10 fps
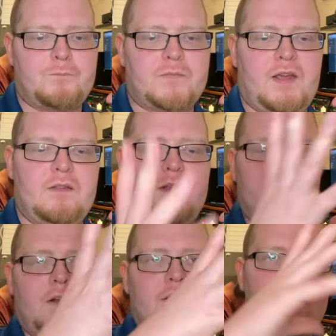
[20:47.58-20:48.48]
and then
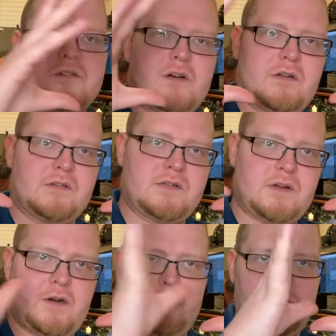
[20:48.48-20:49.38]
the electrons
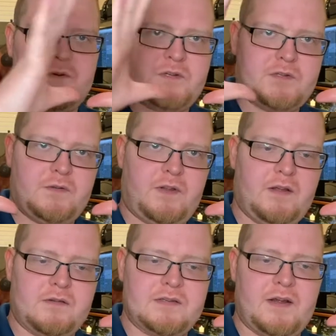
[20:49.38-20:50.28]
are pushed to the
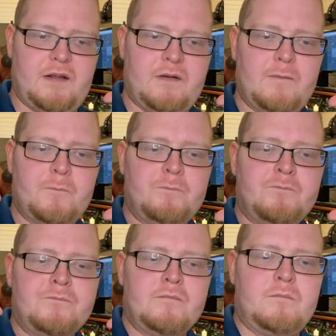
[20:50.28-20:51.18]
other side,
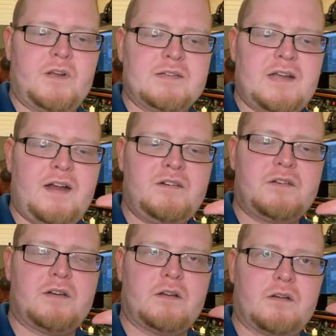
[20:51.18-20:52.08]
because
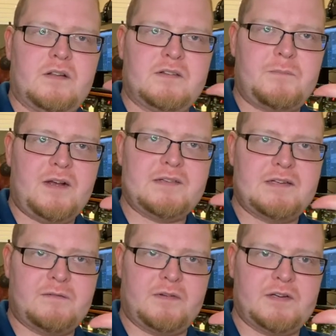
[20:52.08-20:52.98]
hydrogen is
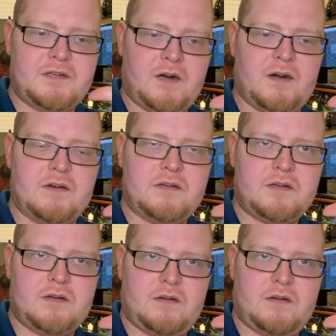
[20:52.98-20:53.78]
positively charged,